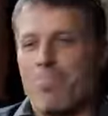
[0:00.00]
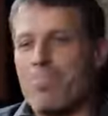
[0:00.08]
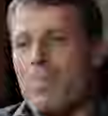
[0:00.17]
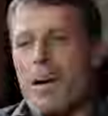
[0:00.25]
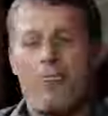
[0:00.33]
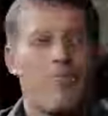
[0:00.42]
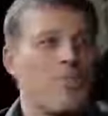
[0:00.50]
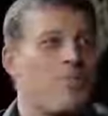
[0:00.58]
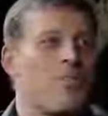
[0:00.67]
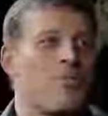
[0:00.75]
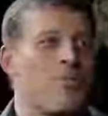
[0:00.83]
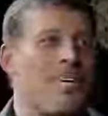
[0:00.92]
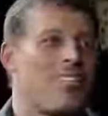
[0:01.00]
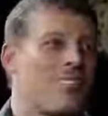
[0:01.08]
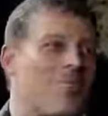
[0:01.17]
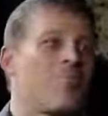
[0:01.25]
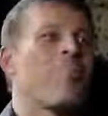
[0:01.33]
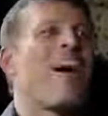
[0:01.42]
butt for 2 weeks to a
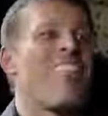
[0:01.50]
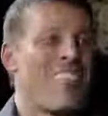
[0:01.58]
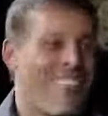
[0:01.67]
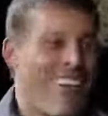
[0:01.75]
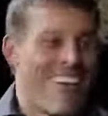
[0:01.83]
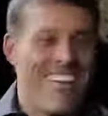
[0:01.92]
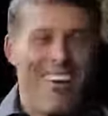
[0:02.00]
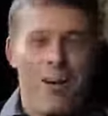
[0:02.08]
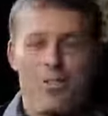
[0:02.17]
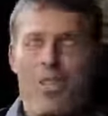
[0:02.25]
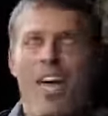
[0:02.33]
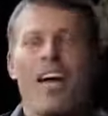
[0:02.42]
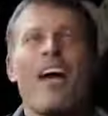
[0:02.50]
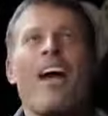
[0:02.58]
month, right? It was like,